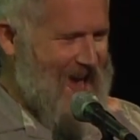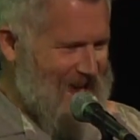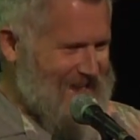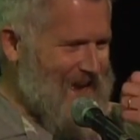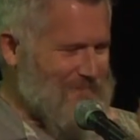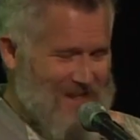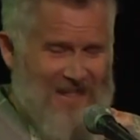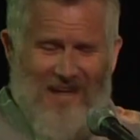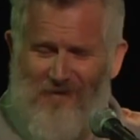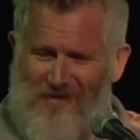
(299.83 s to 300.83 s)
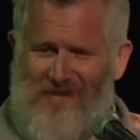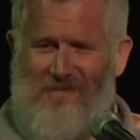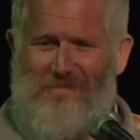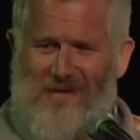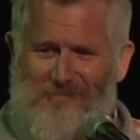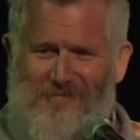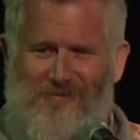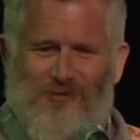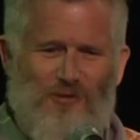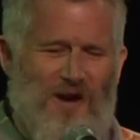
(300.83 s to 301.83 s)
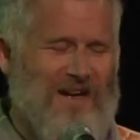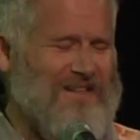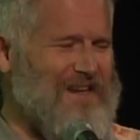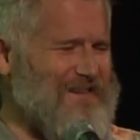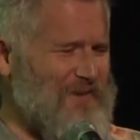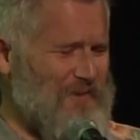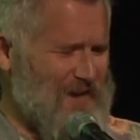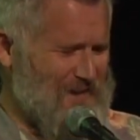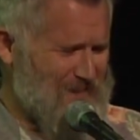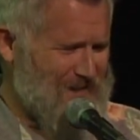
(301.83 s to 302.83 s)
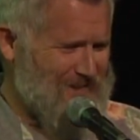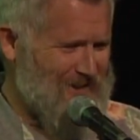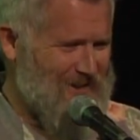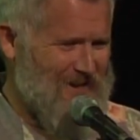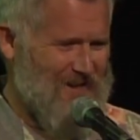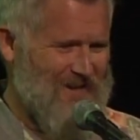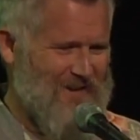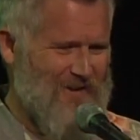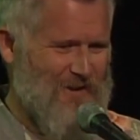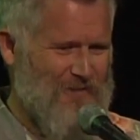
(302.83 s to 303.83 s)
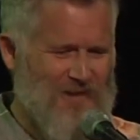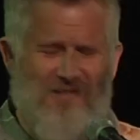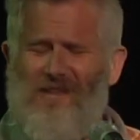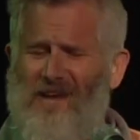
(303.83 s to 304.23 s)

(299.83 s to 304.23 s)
And I'm eating this, and I'm trying not to think about all these